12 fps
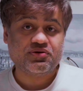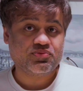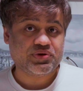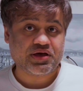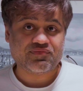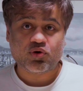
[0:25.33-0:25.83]
We
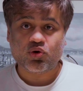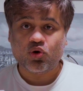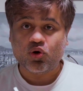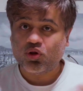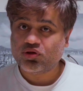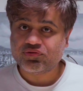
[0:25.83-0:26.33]
have
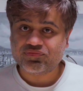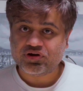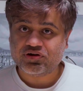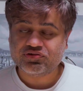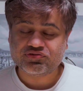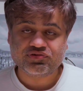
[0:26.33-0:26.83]
all of the
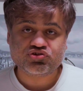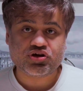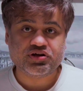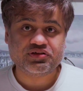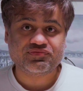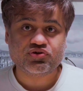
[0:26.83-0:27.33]
variants of the
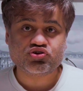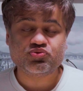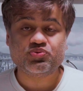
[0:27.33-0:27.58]
Chinese version.